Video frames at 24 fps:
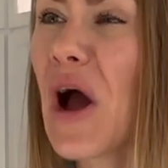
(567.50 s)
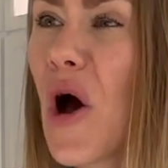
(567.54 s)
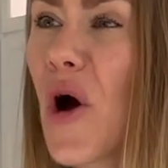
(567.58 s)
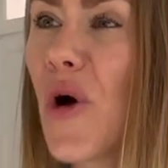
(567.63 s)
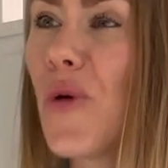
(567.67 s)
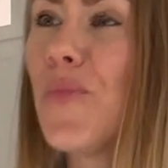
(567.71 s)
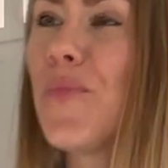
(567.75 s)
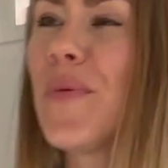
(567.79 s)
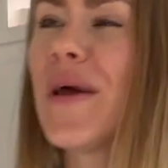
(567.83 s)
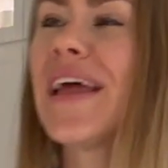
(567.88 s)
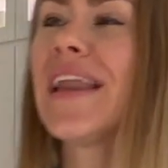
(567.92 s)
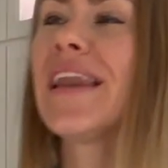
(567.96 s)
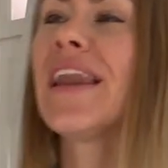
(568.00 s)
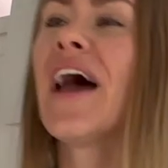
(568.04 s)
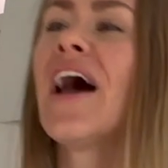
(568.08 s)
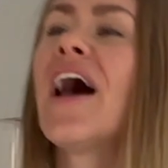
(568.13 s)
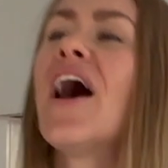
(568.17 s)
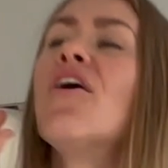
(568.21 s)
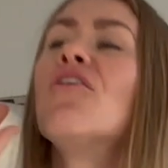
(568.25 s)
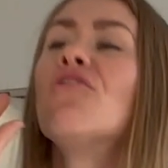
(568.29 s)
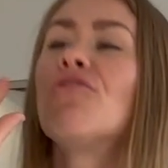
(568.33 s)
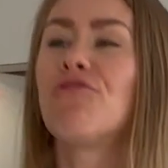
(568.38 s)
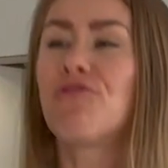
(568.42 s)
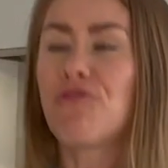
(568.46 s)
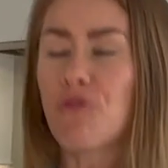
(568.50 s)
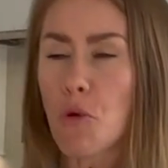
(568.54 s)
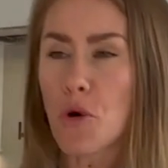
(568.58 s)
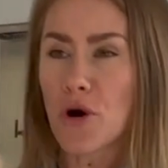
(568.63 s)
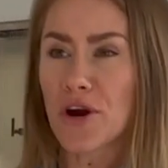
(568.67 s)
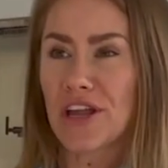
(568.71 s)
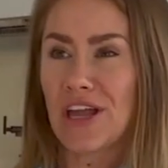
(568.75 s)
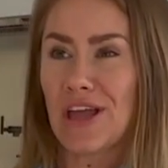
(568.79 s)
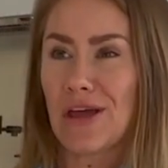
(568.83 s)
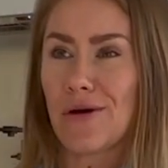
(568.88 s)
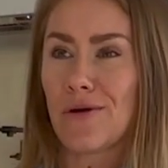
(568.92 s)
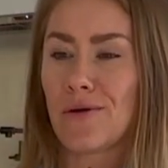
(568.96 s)
open for
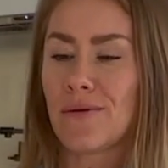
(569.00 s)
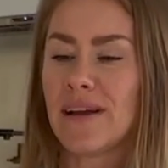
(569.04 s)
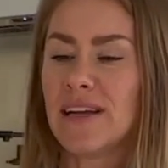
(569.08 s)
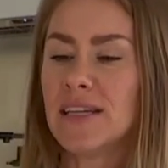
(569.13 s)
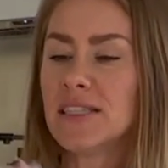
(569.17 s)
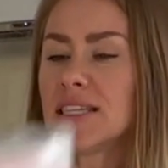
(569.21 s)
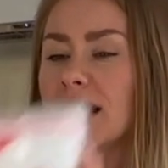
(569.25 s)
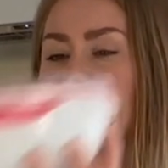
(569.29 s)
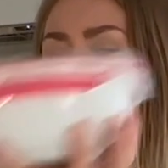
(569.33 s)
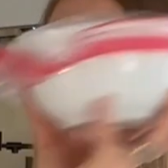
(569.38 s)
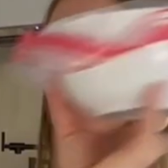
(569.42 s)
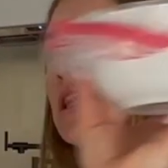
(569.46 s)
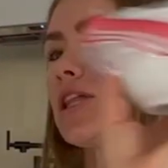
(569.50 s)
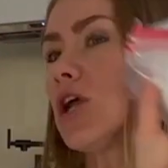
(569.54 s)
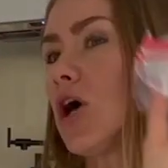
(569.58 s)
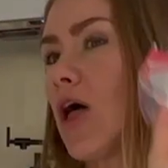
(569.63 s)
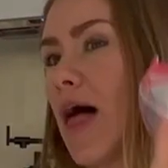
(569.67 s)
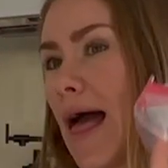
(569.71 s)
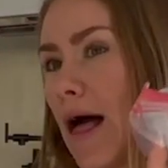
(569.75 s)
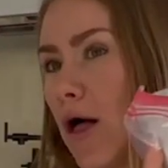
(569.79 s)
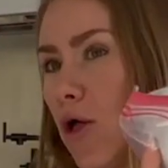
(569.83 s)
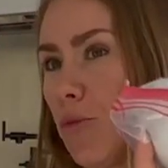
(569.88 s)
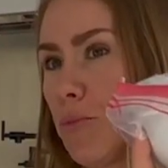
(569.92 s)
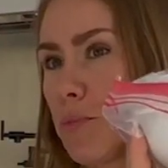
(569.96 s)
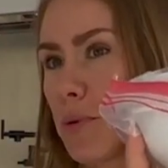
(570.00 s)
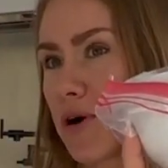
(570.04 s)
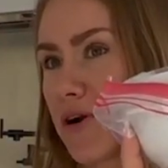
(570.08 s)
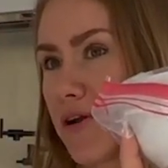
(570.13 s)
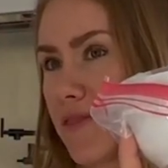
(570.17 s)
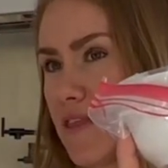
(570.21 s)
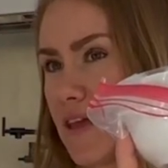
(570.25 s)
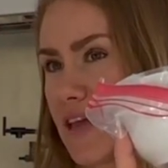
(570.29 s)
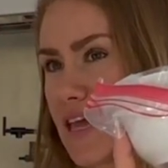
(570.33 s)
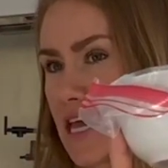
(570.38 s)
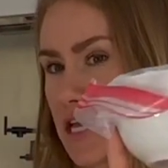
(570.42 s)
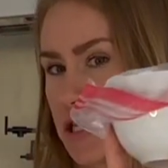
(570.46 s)
you. It's like a little helper in
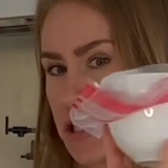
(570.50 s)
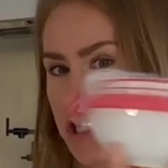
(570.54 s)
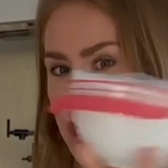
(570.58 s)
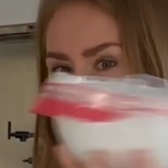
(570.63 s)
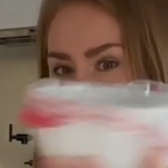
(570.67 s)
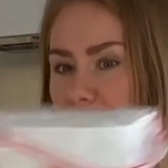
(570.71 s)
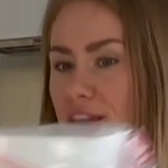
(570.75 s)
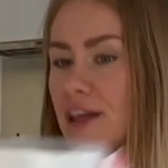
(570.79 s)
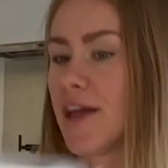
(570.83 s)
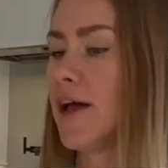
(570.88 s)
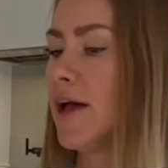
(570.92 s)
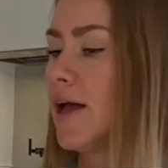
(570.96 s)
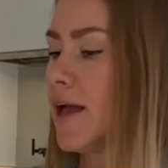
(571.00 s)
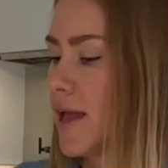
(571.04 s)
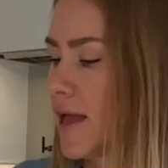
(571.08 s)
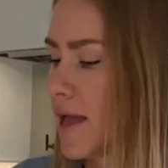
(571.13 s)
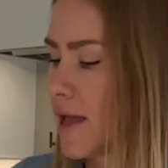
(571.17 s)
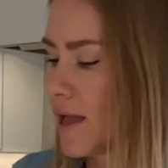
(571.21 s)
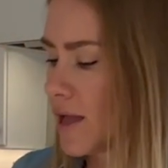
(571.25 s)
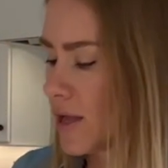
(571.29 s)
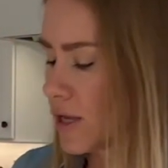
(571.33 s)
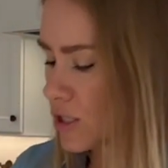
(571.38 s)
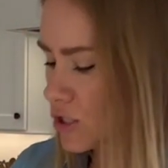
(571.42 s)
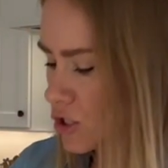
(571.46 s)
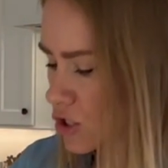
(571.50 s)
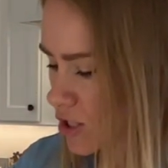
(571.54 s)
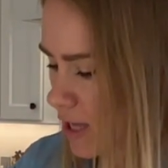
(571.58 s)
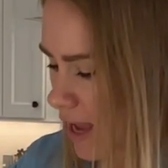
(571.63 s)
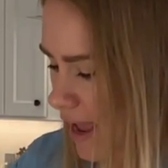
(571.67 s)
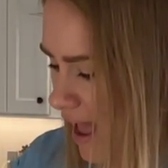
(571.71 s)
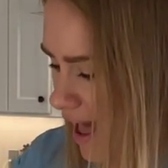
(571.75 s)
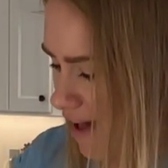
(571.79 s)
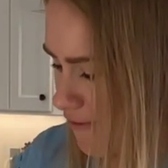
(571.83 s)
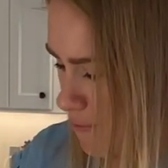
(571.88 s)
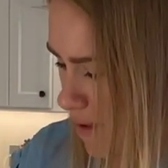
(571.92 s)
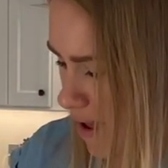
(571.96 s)
the kitchen. So I
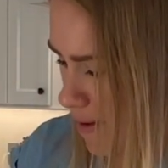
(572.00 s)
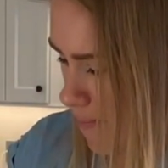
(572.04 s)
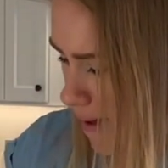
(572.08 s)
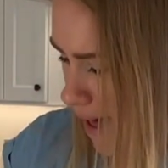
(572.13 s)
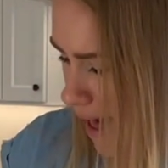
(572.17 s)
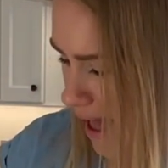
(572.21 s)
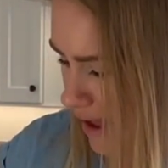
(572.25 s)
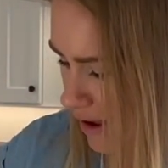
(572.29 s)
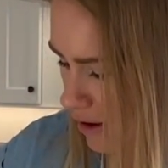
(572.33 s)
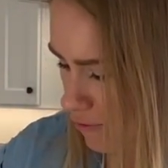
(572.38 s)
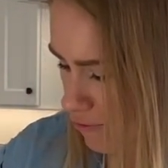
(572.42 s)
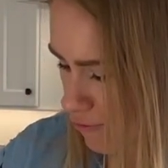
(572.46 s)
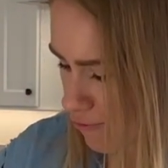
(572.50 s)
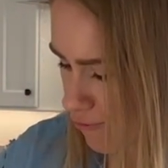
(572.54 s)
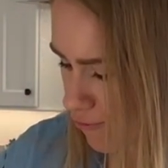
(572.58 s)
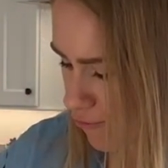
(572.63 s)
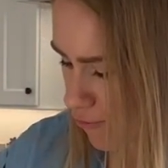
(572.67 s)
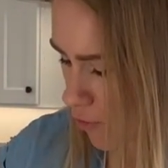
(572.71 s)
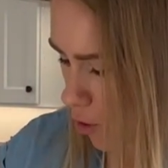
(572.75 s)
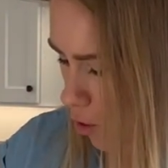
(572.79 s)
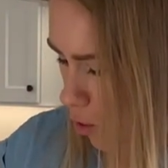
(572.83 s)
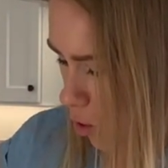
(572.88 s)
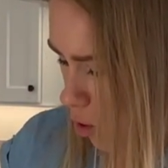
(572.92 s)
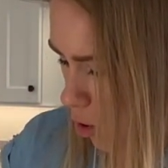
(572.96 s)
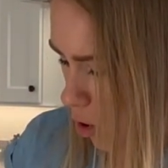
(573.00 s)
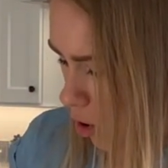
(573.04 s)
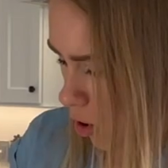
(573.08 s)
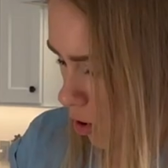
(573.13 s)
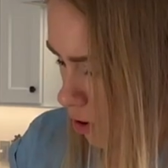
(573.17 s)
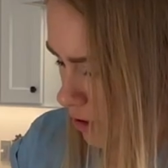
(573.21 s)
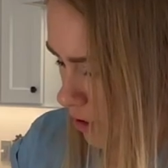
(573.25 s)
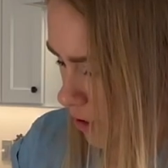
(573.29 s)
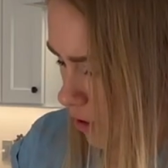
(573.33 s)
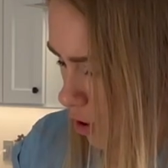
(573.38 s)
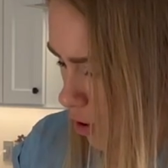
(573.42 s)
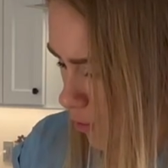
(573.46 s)
have my bag
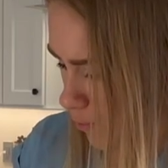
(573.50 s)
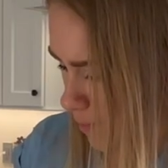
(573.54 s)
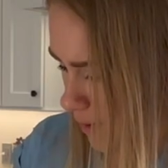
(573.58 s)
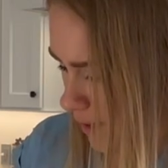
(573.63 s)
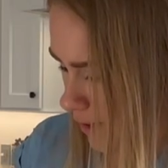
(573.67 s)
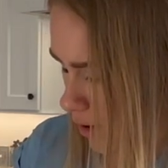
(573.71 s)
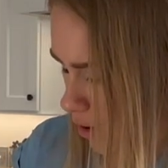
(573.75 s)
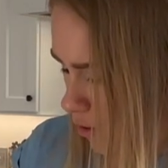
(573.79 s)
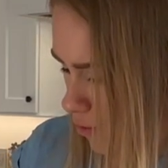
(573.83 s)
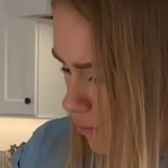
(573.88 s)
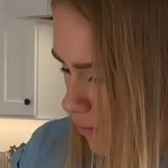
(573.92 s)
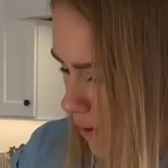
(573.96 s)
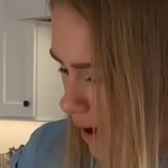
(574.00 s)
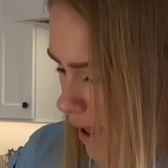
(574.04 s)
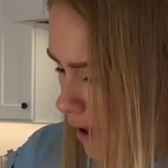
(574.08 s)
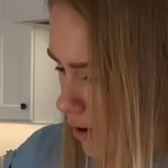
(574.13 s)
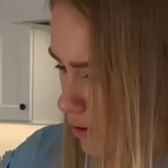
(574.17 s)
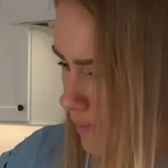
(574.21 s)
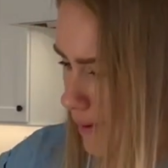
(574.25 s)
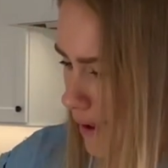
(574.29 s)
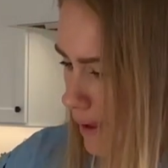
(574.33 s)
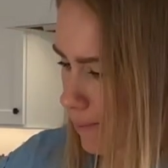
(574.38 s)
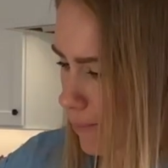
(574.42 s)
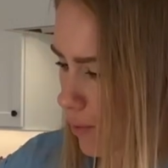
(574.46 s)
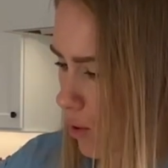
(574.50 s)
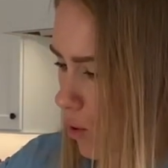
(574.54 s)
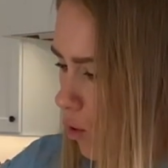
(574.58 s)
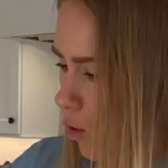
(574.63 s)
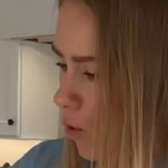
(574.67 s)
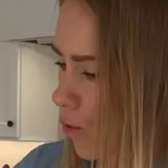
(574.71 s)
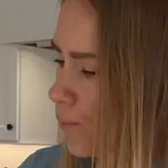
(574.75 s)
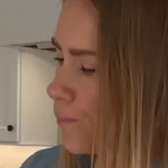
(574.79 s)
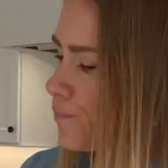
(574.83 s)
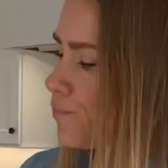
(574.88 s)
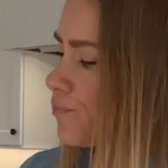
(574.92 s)
folded open around my bowl,